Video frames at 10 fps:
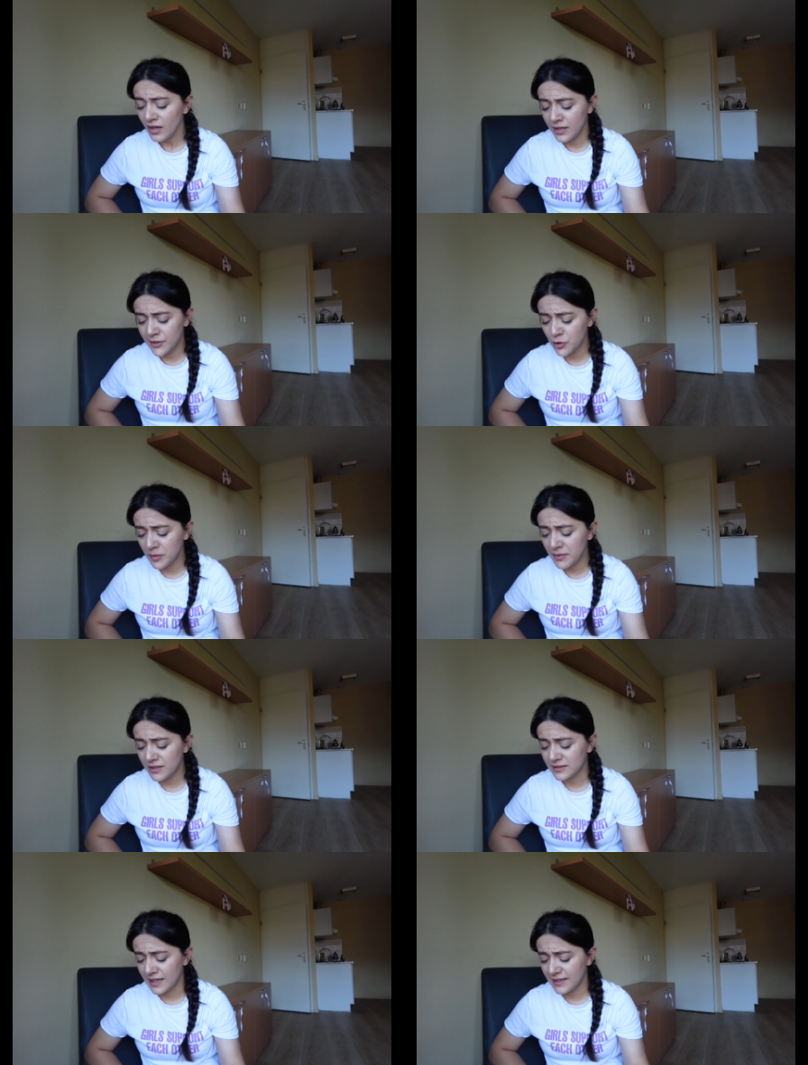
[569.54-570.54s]

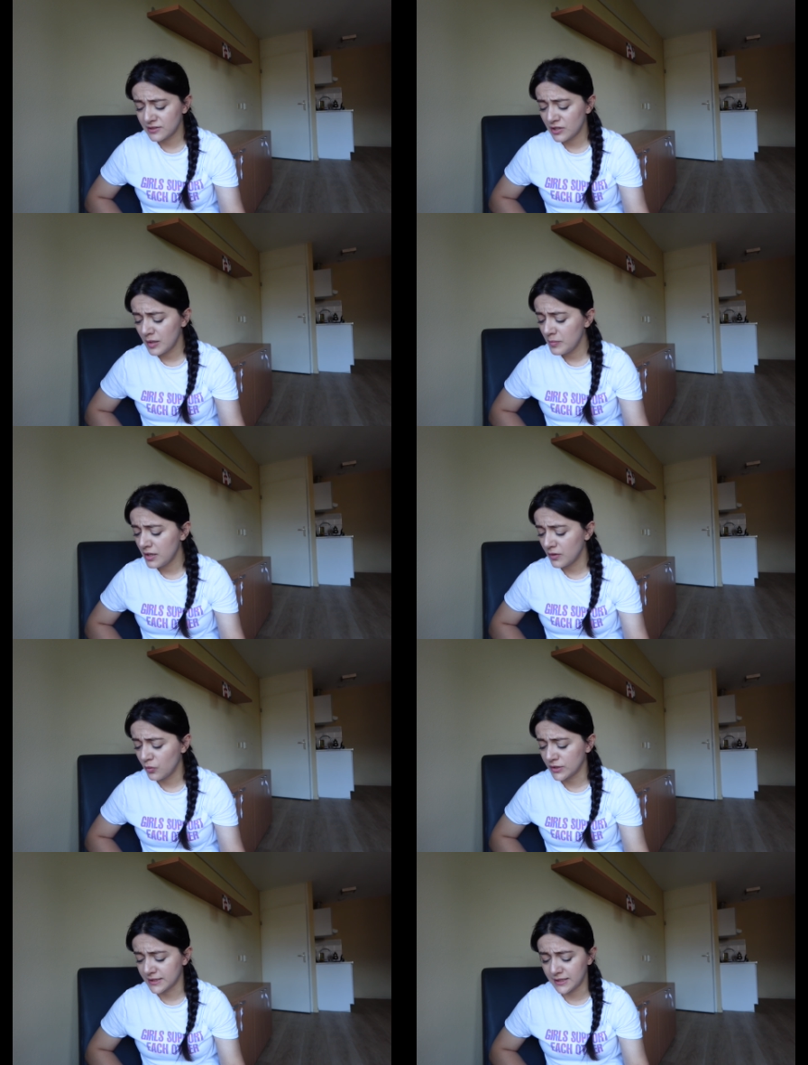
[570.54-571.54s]
UML diagram
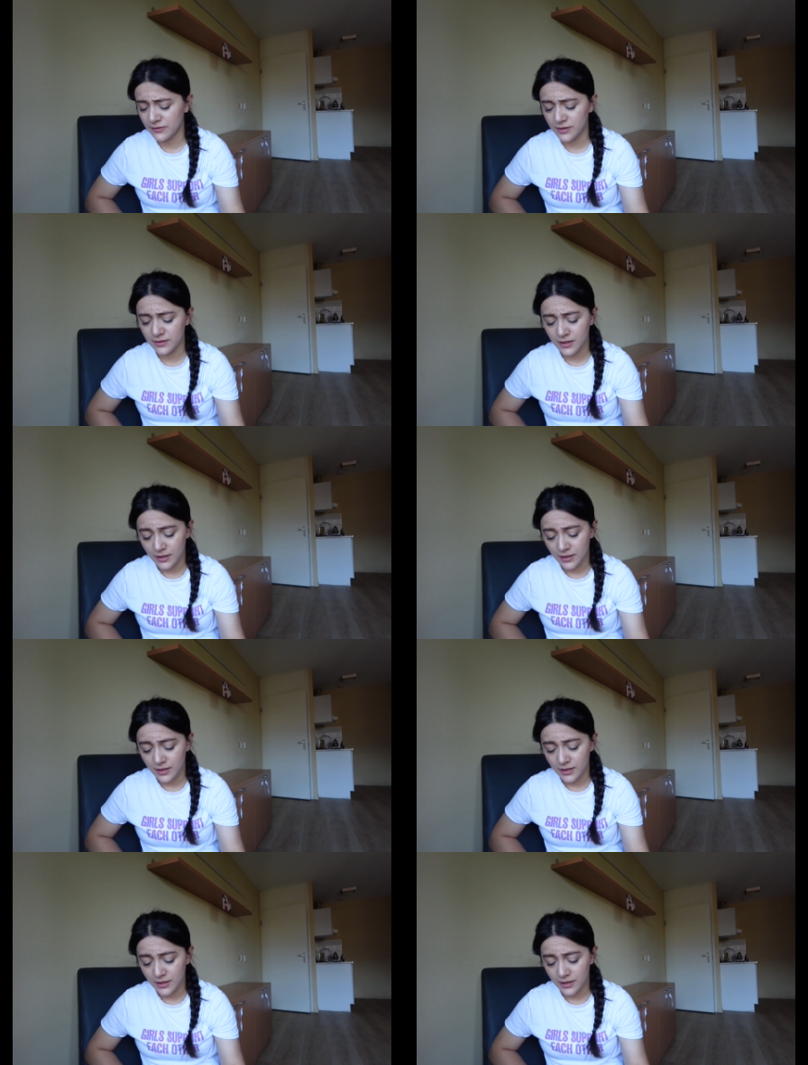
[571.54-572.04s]
was given.